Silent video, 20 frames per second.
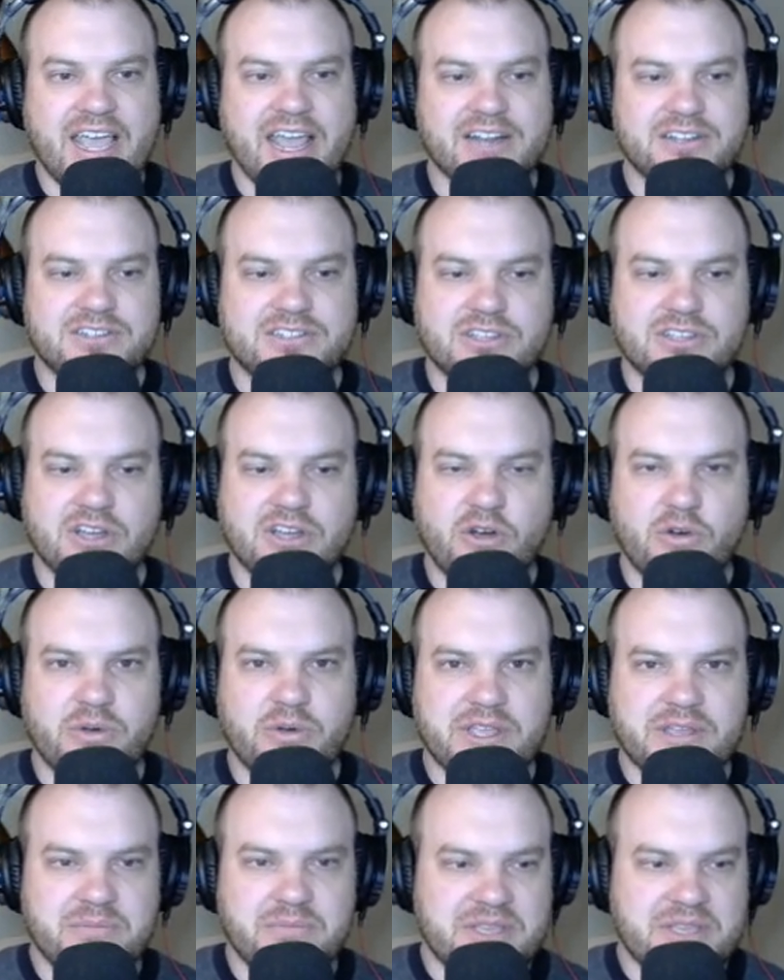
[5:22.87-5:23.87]
And
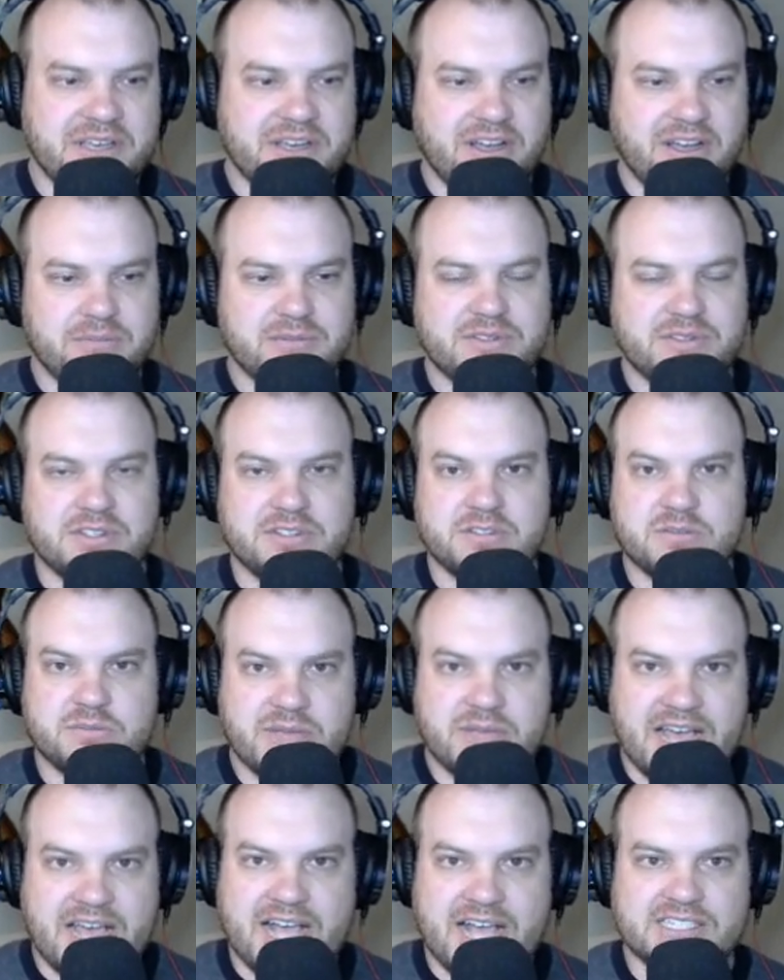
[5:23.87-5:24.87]
so it becomes this
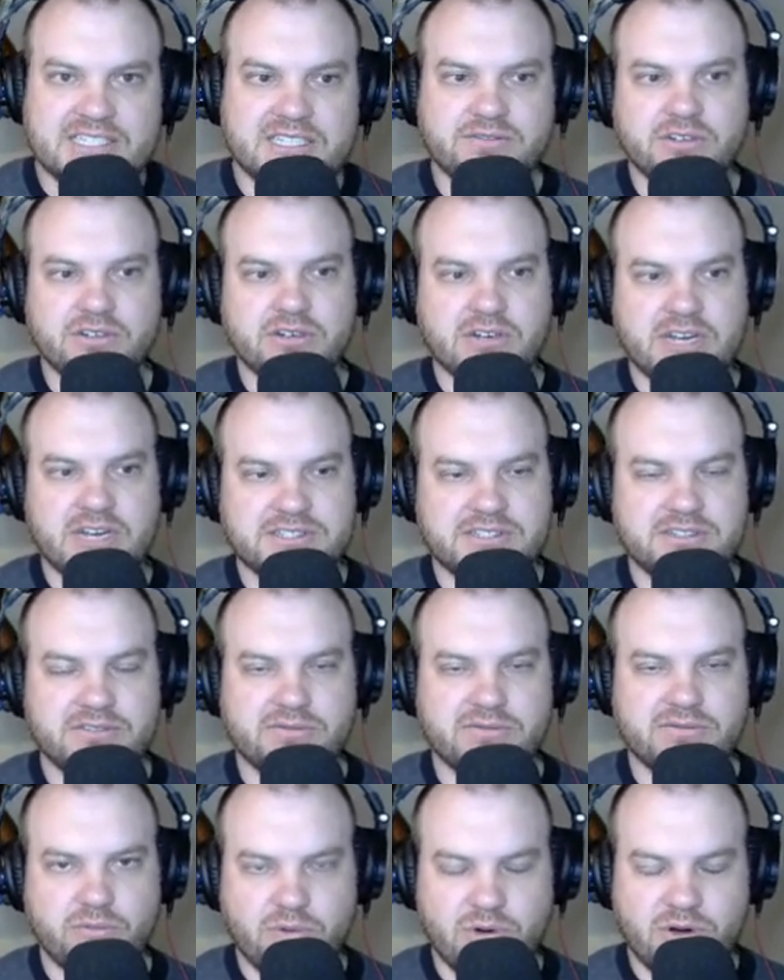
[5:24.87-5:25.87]
passive
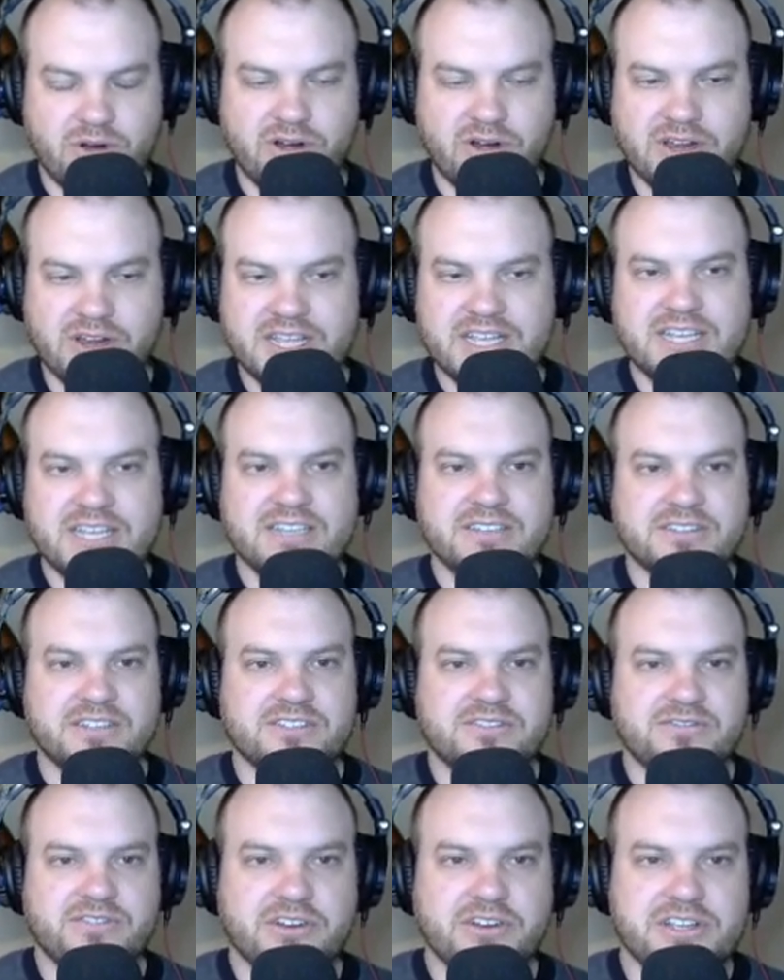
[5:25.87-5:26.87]
aggressive war,
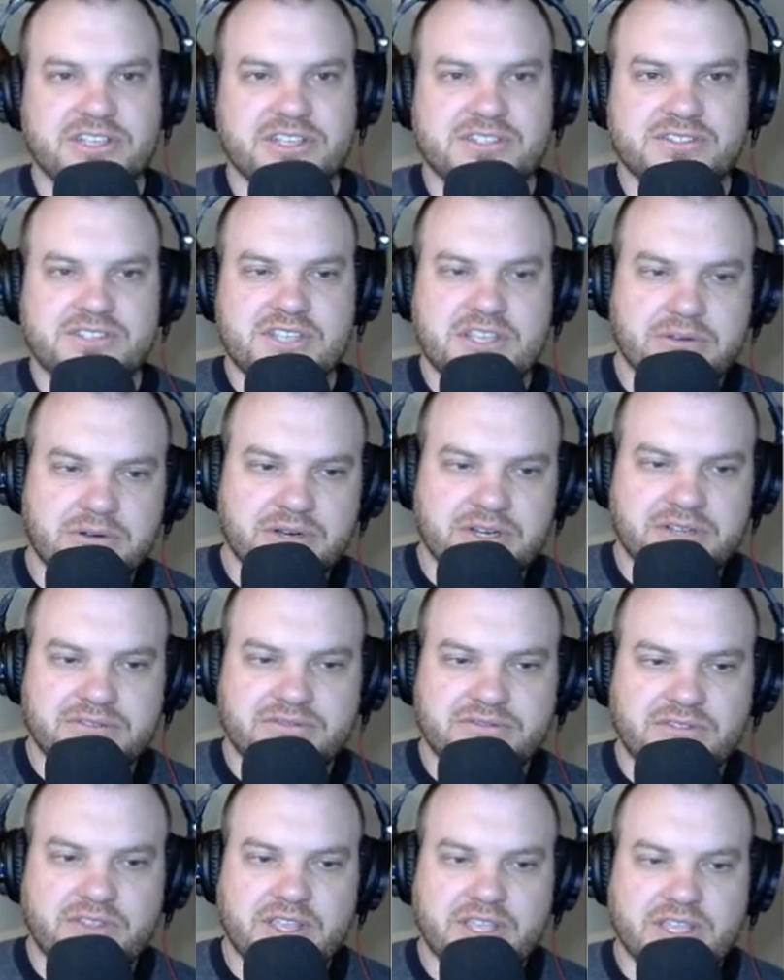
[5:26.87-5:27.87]
this very
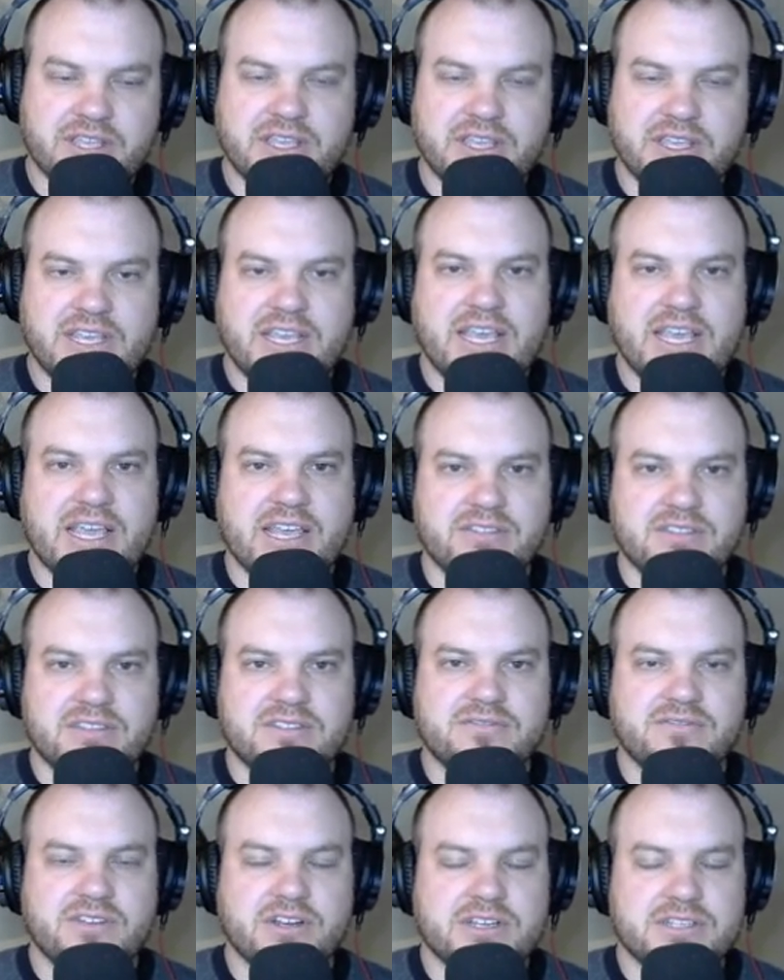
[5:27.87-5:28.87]
secretive thing, and
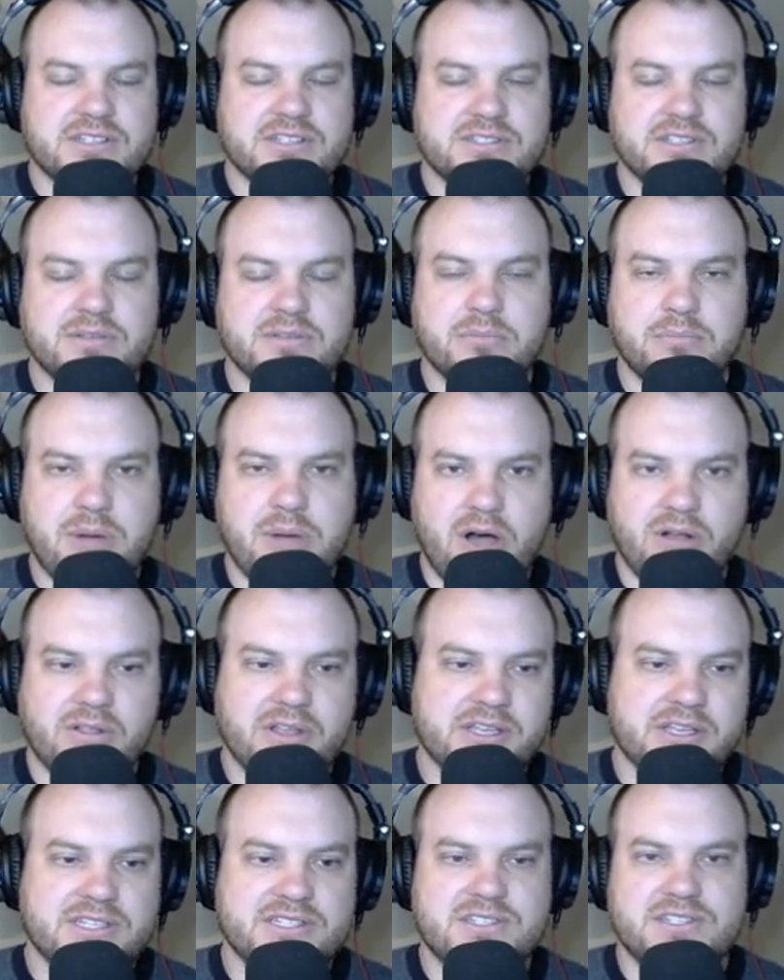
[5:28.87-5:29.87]
this very
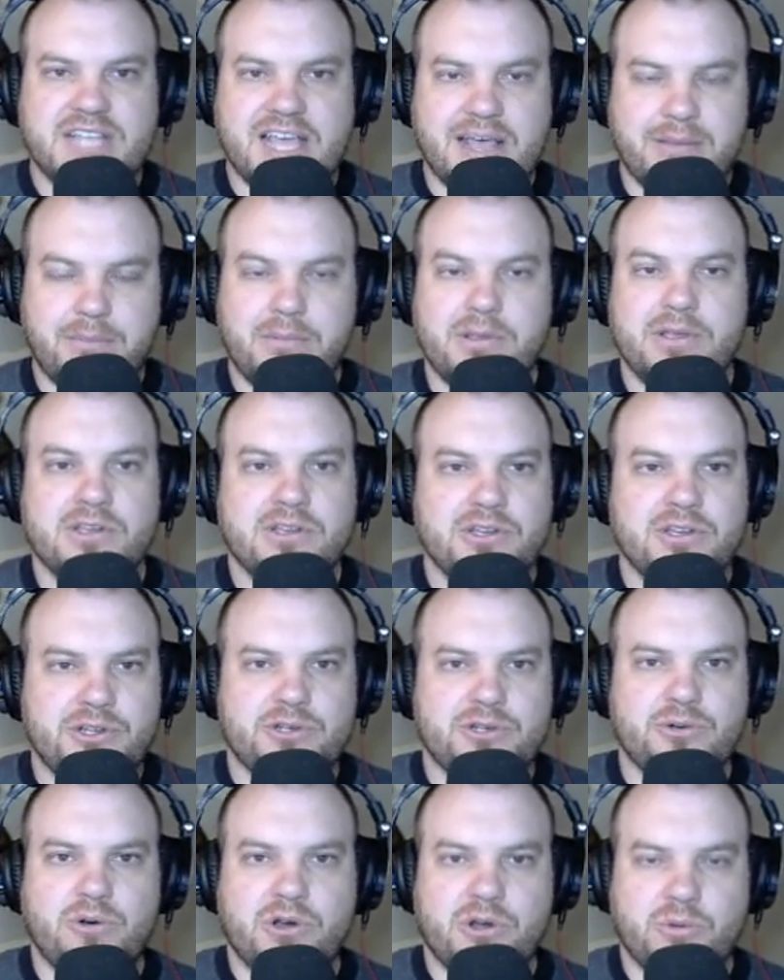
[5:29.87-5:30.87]
symbolic step
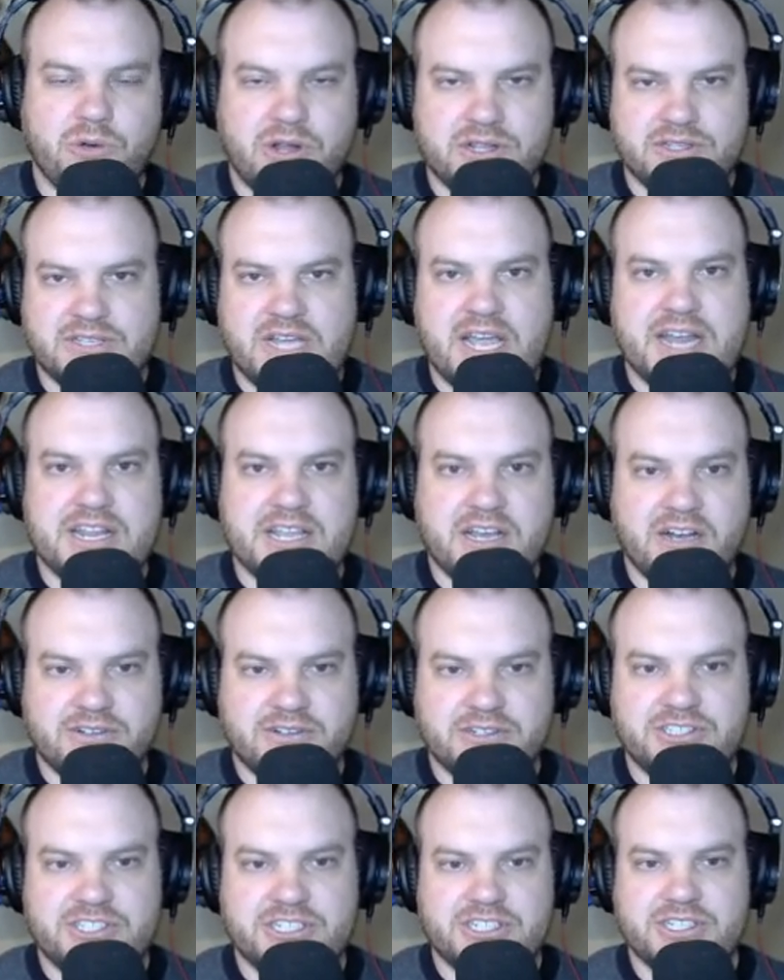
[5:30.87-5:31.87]
toward one's
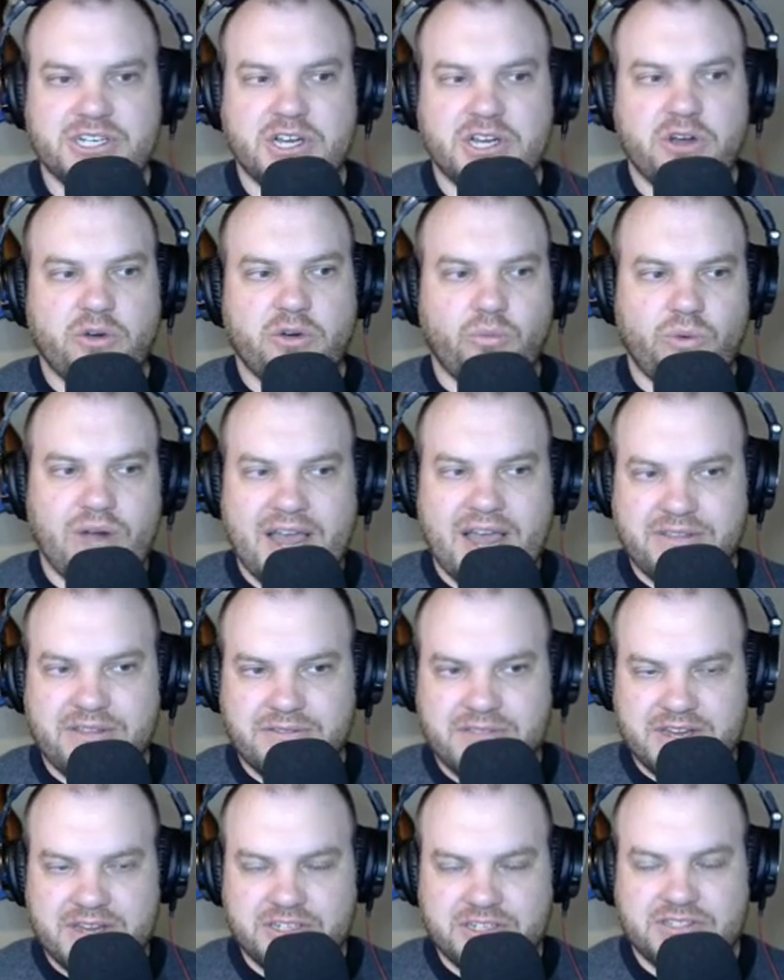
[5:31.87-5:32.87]
ideology rather
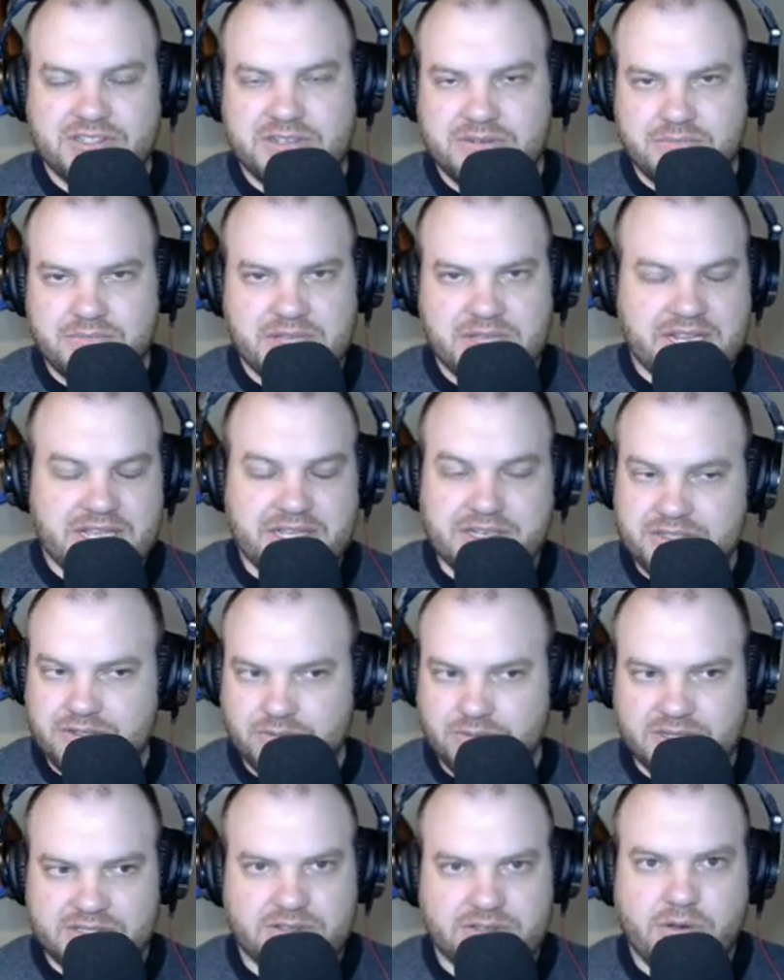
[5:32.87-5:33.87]
than just admitting
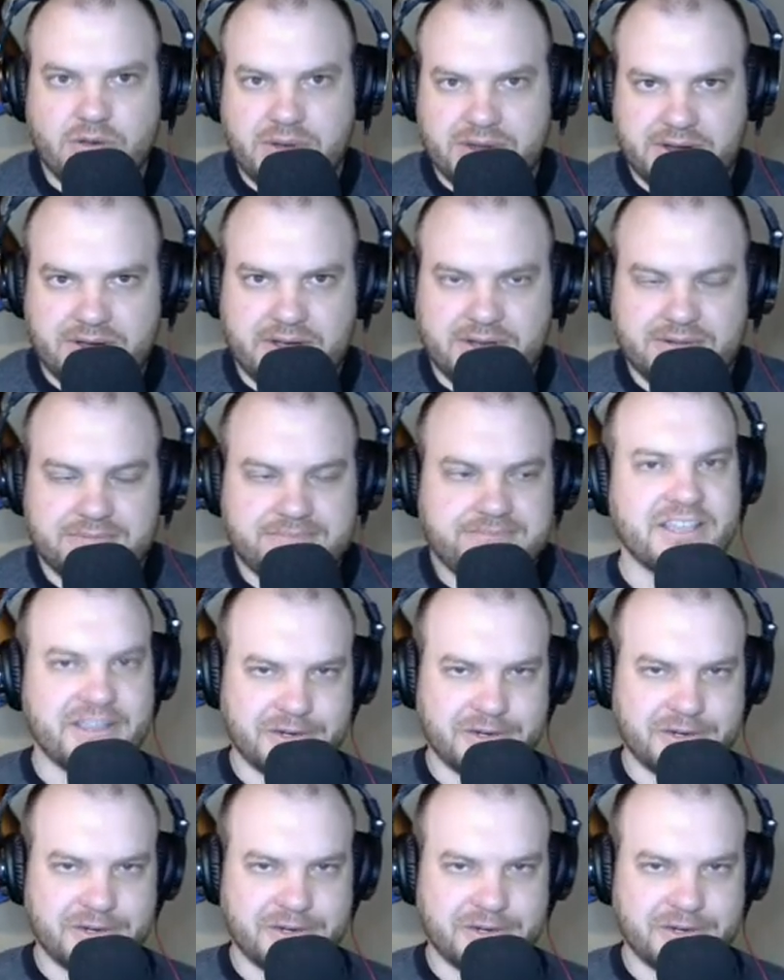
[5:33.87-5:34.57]
to what's going on.